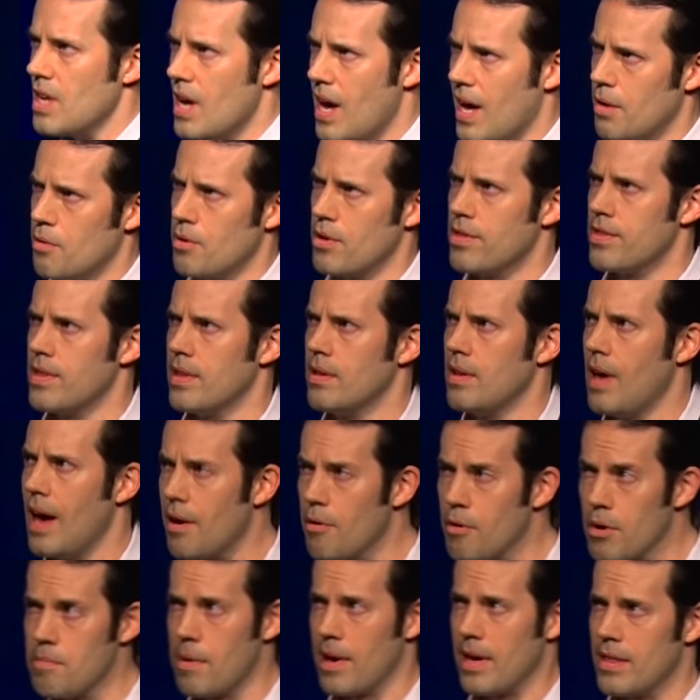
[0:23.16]
how do we,
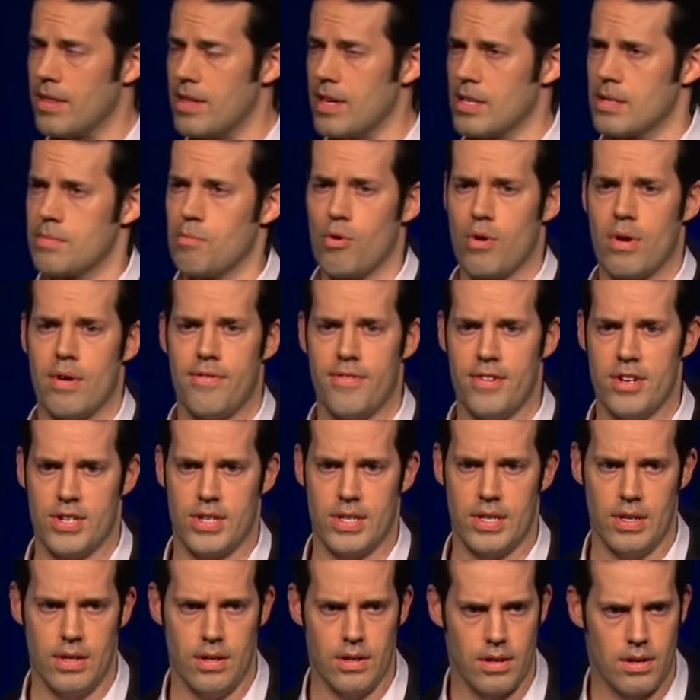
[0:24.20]
how do we make things more
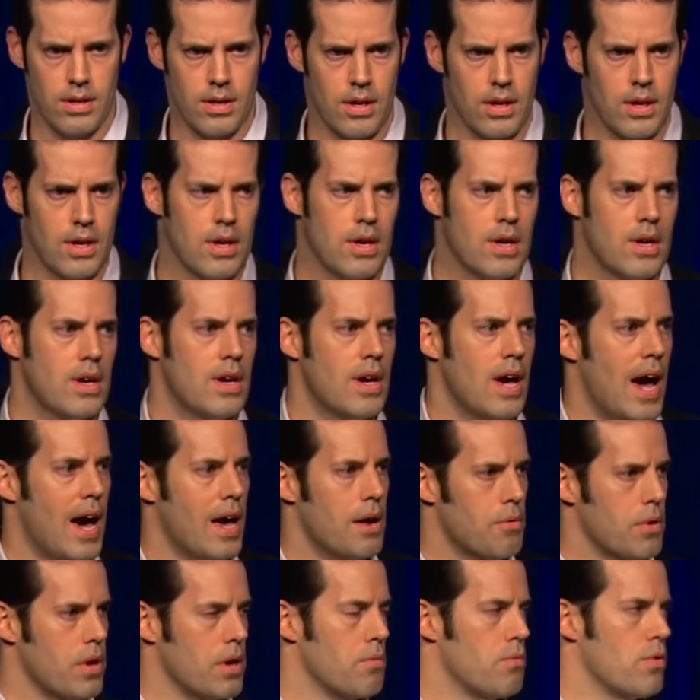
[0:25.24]
efficient?
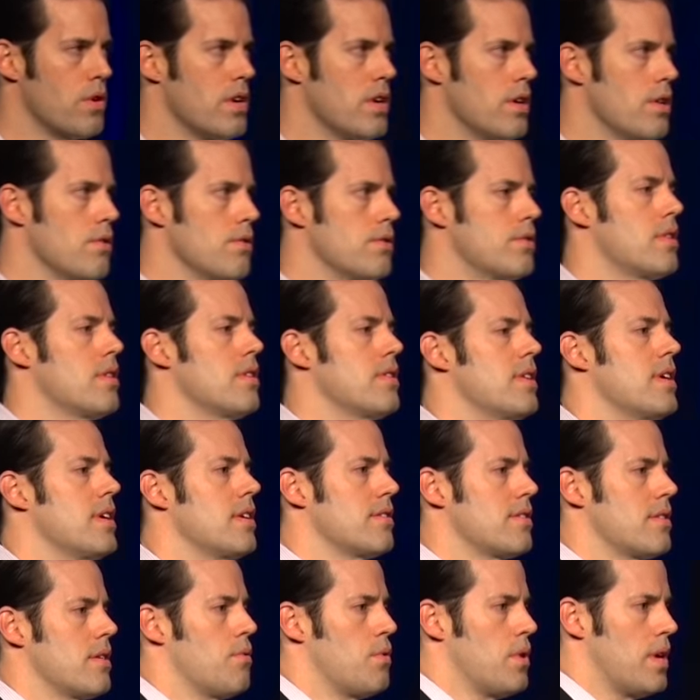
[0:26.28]
How do we reuse the
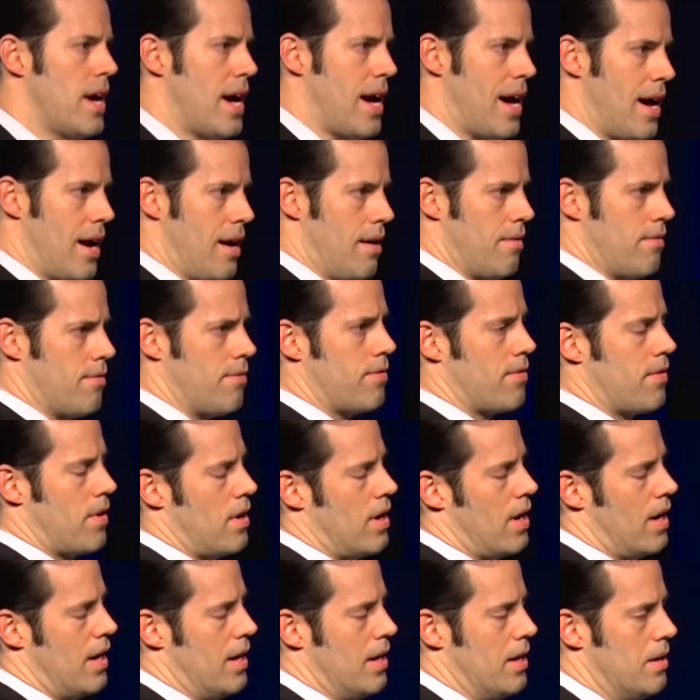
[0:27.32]
things that we have
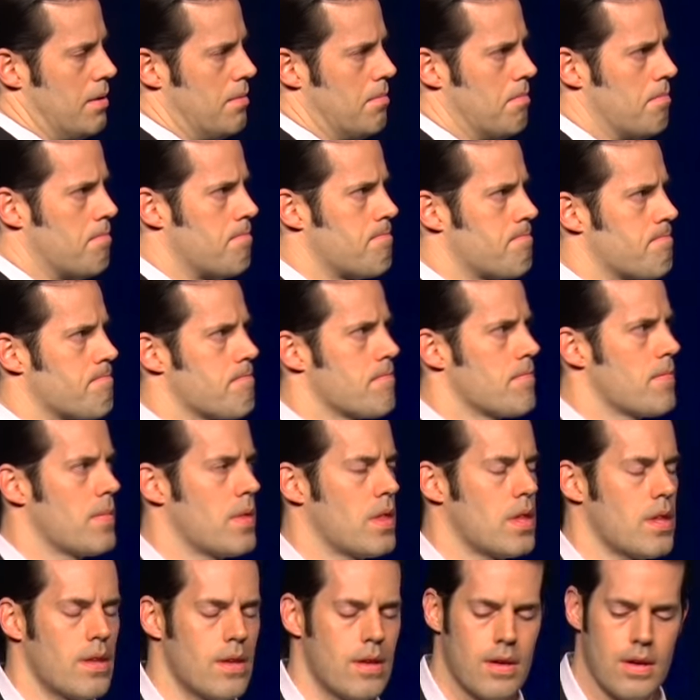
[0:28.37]
um,
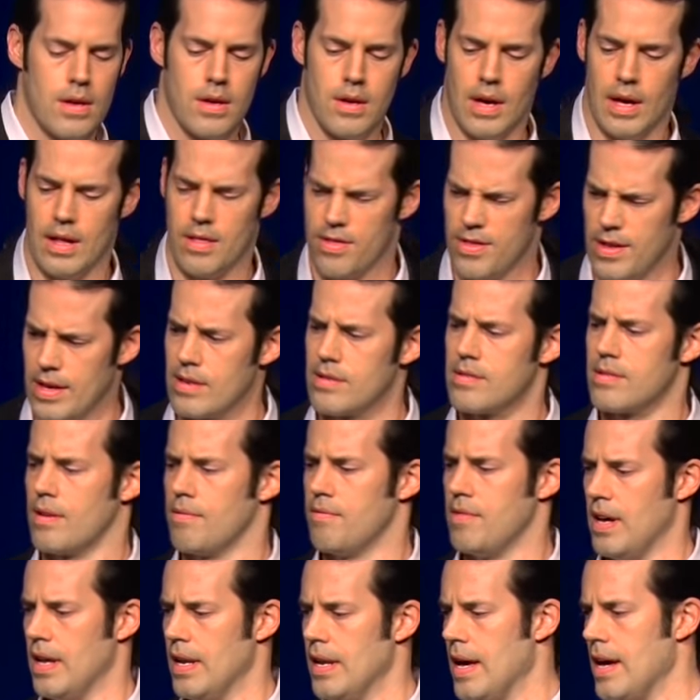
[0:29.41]
and things
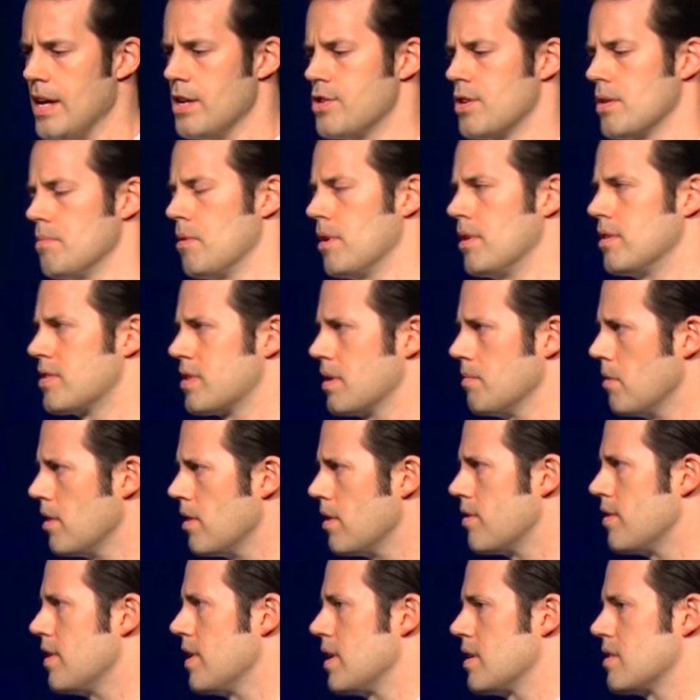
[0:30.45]
of that nature? But some of
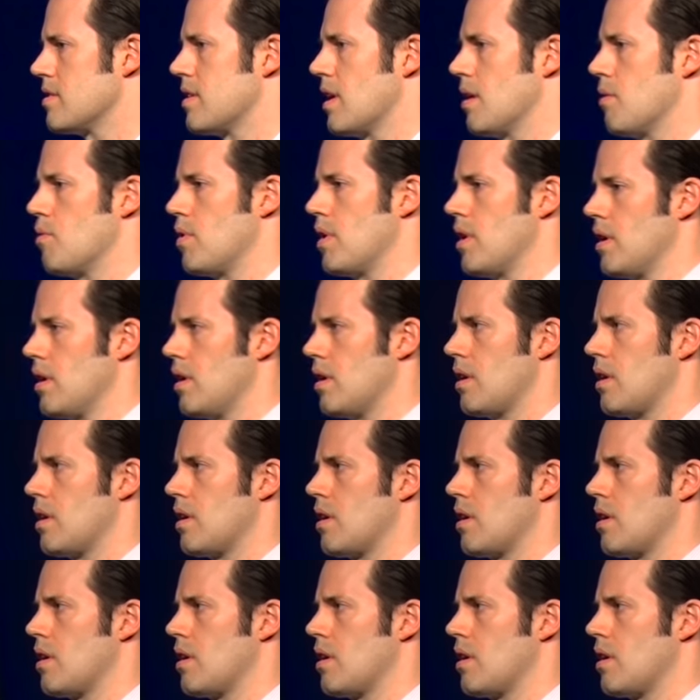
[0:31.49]
the things that we,